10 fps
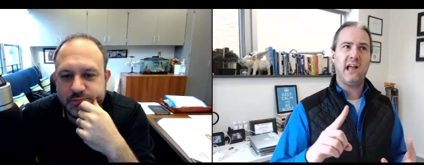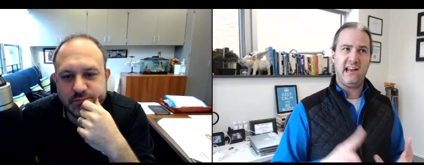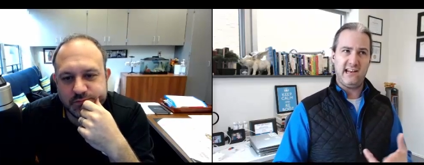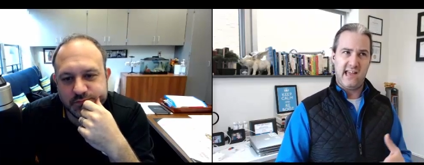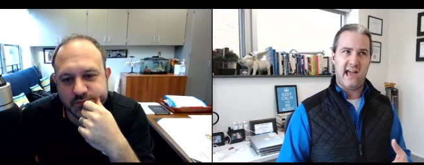
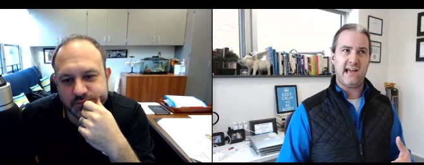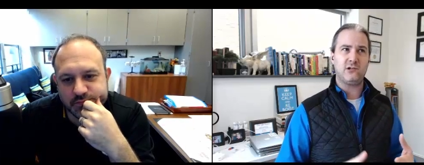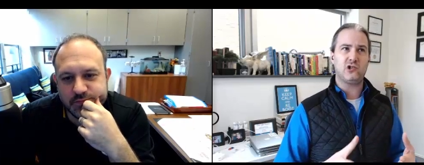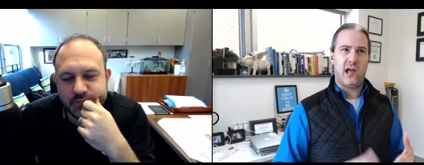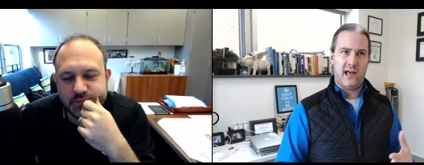
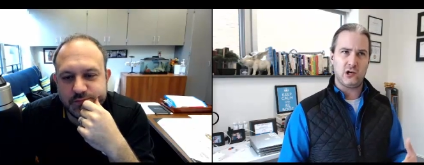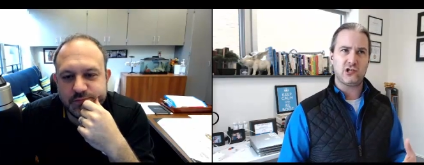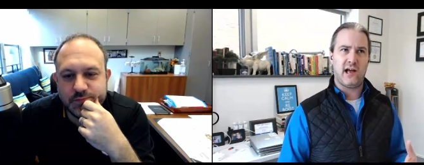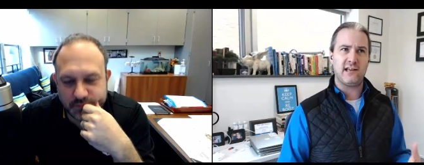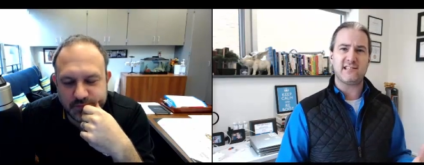Speaker 1: engaged,
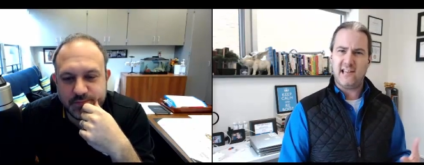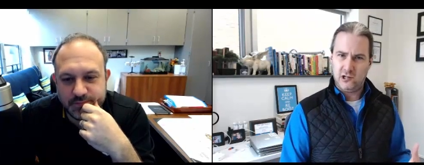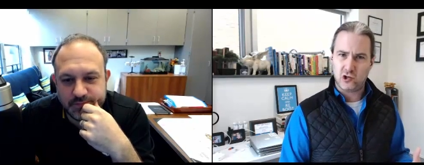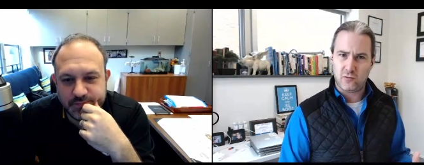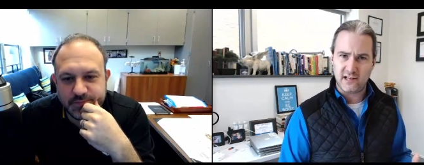energized,
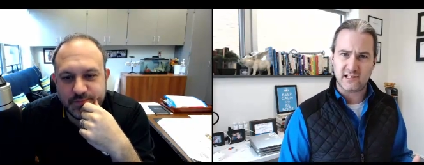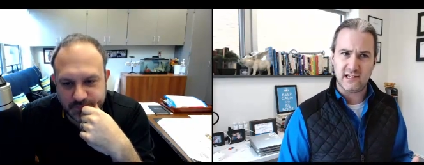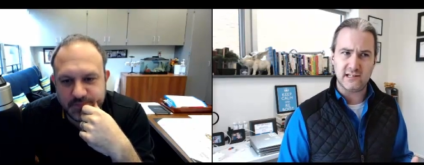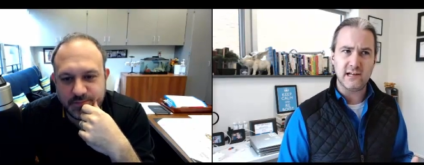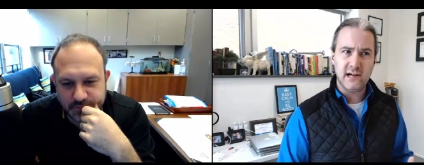
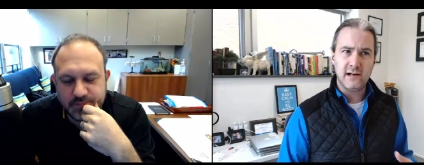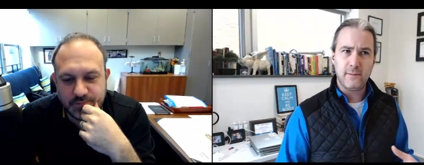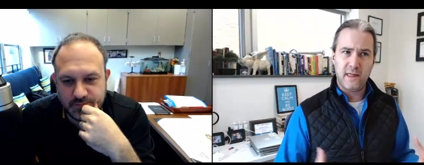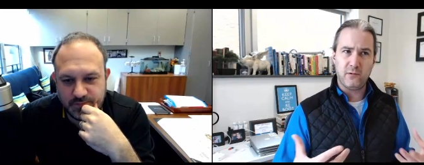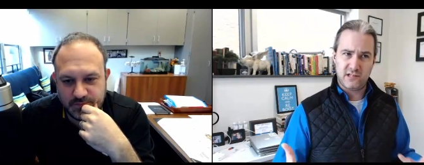interested.
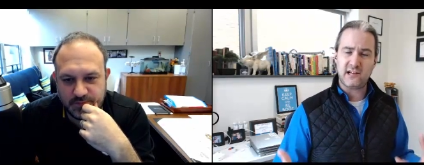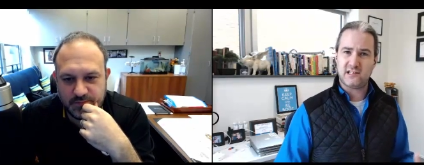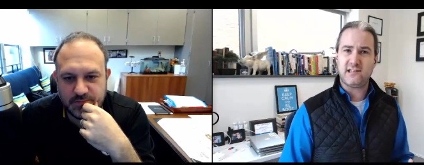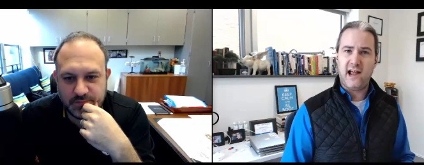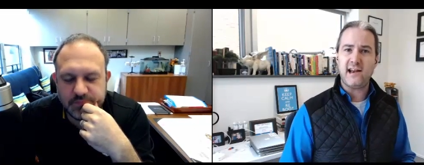It was an
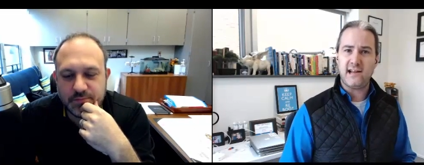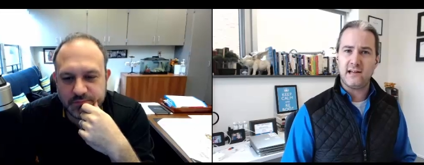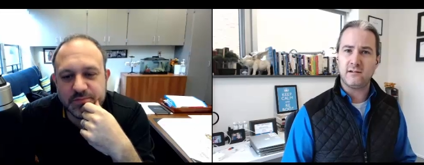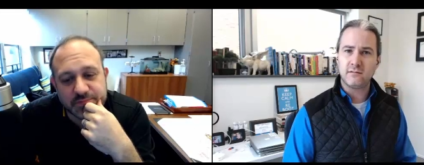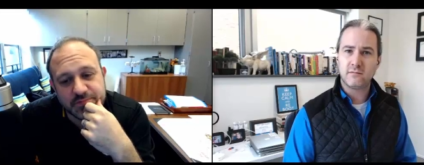
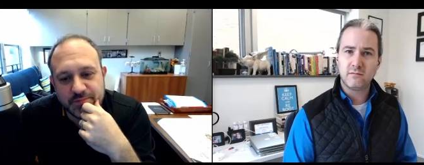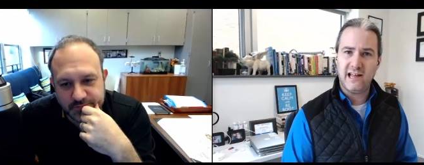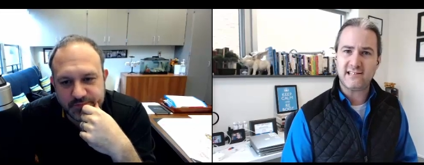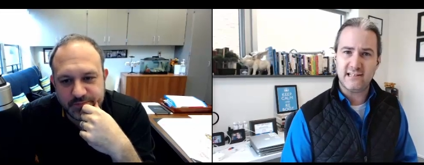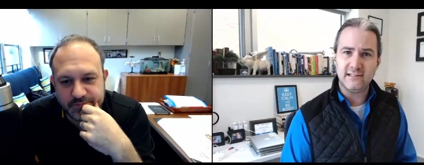exciting
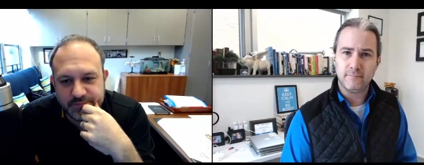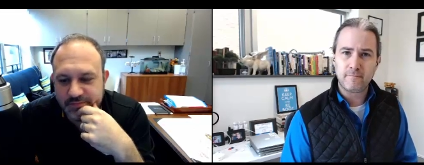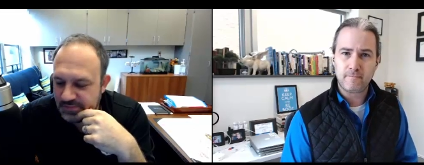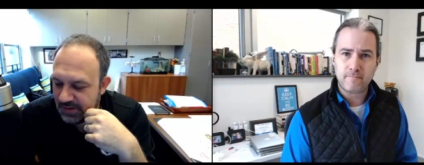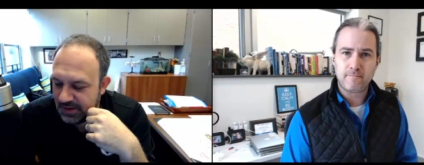lesson.
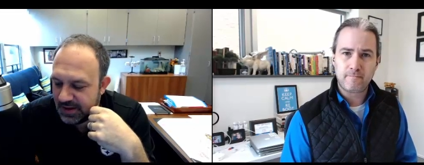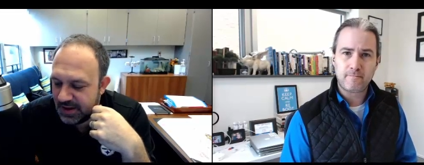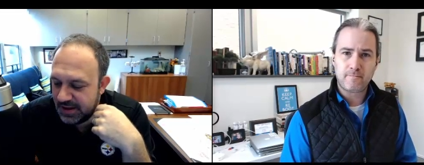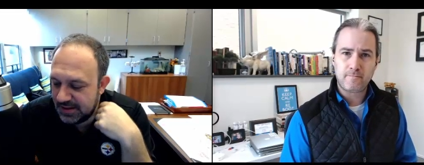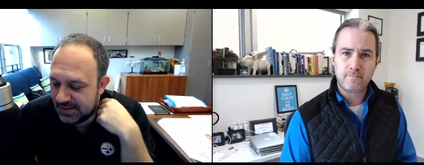
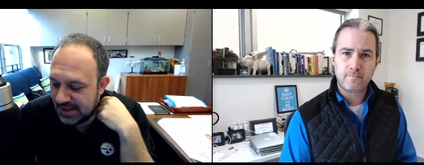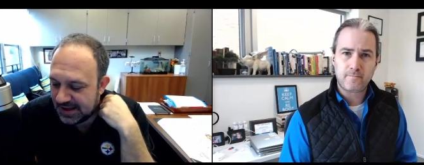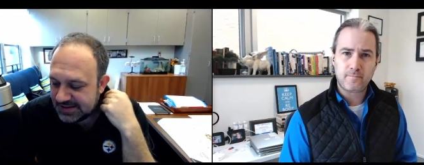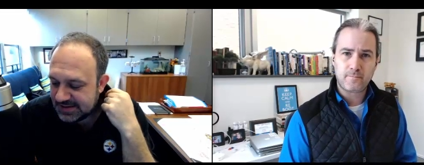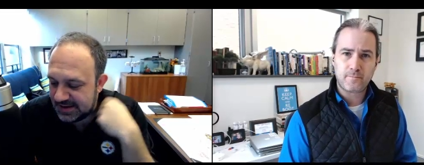
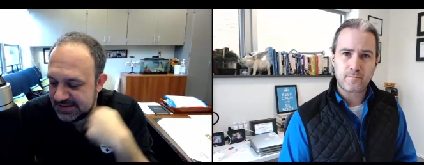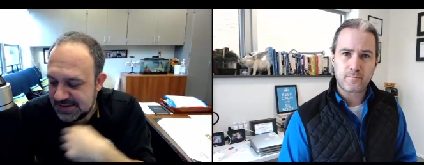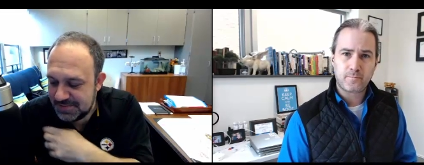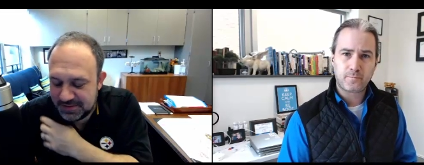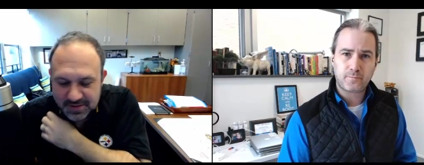
Speaker 2: Excellent.
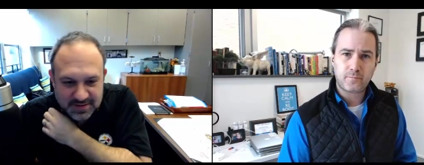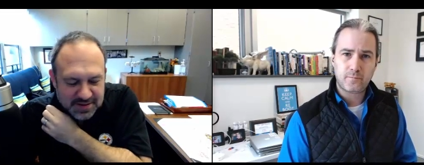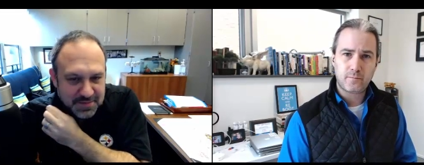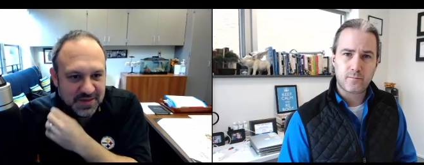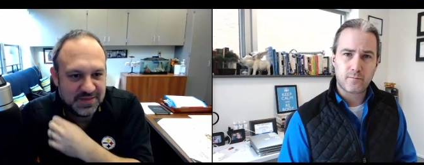Some of the,
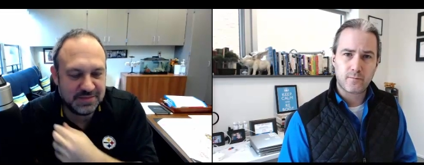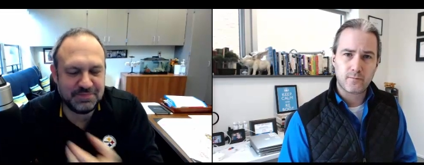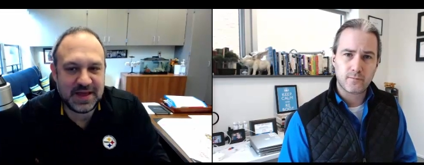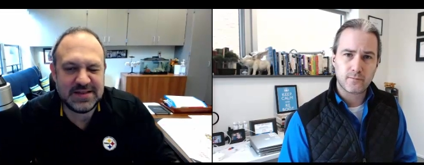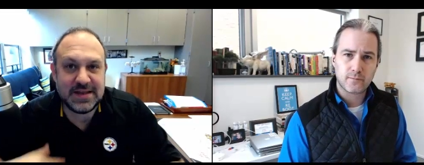some of the
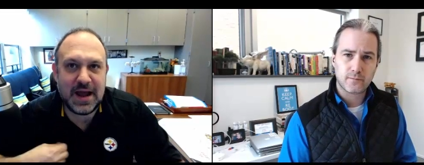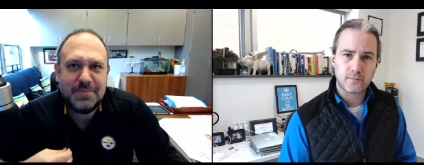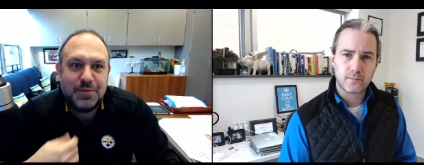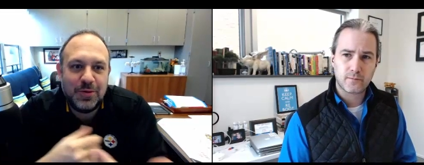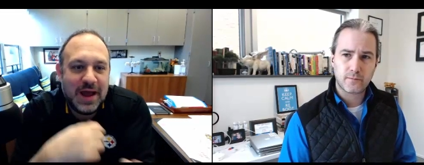things that I
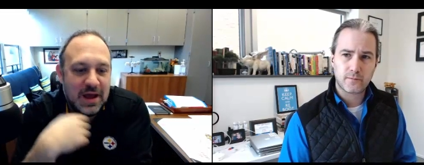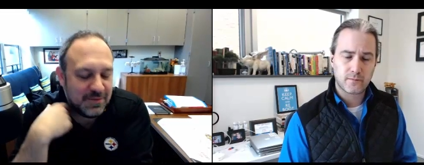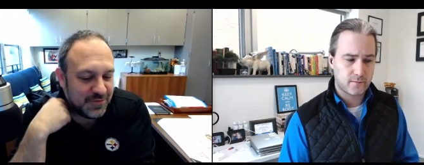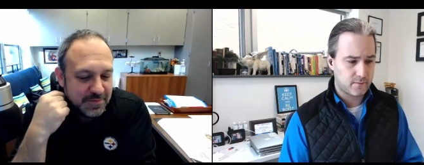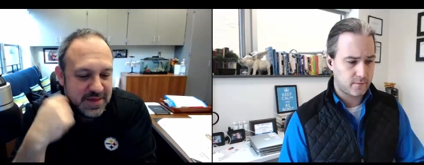pulled out
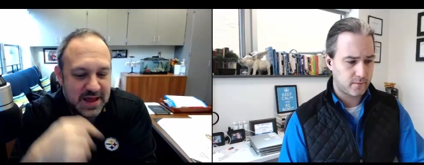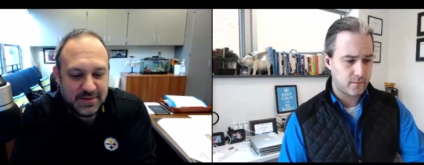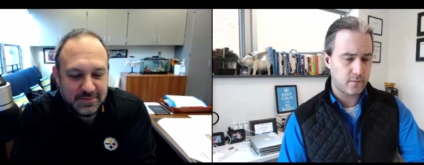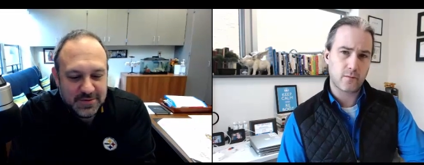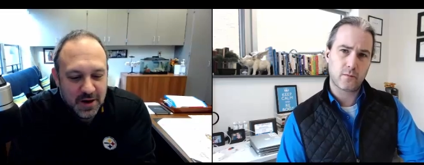from
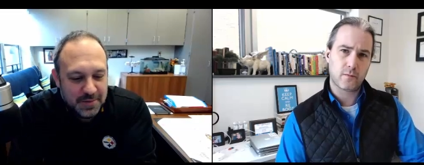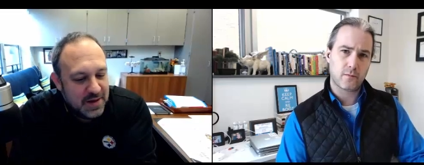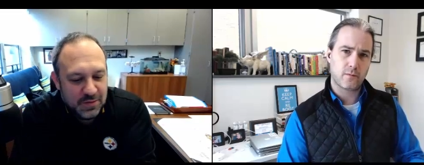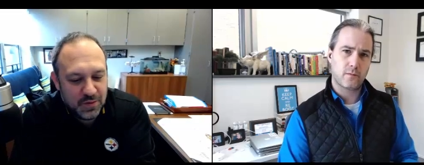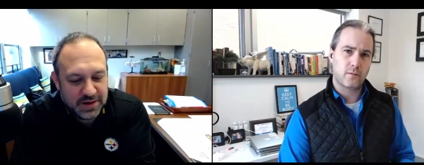that
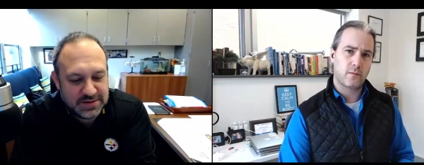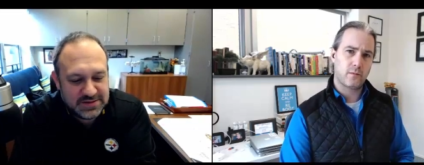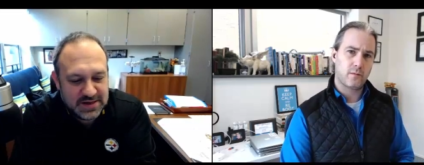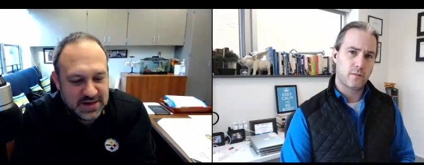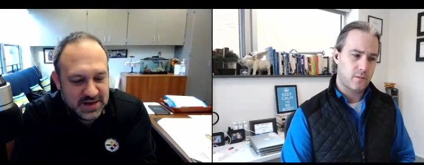comment
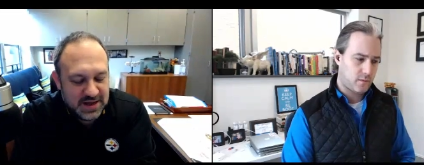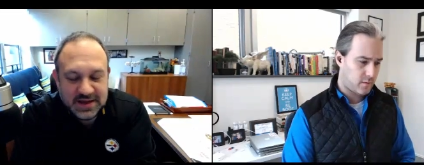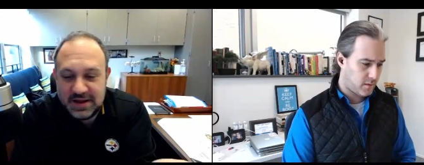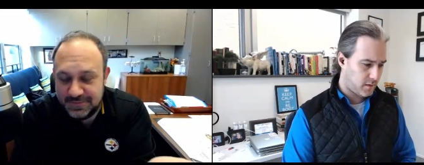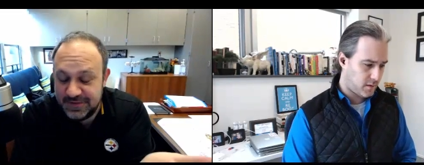was uh,
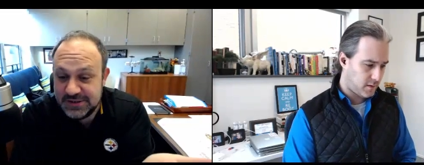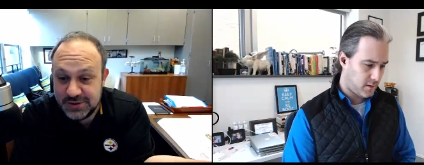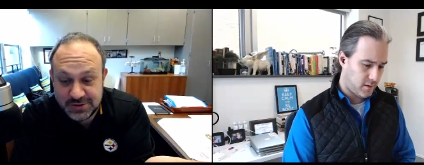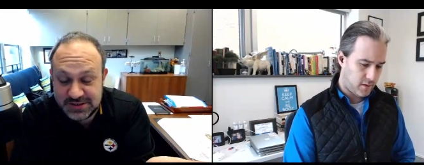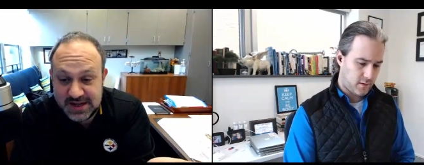it fits
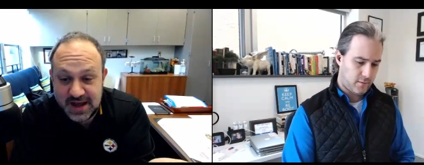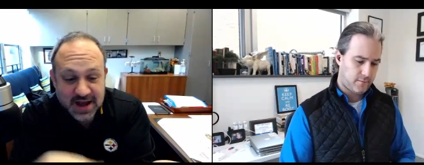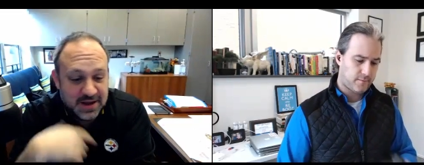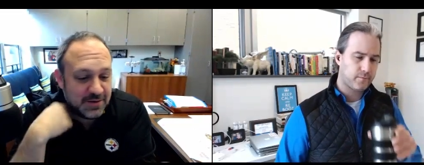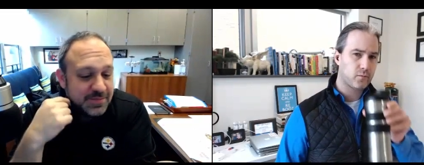your style.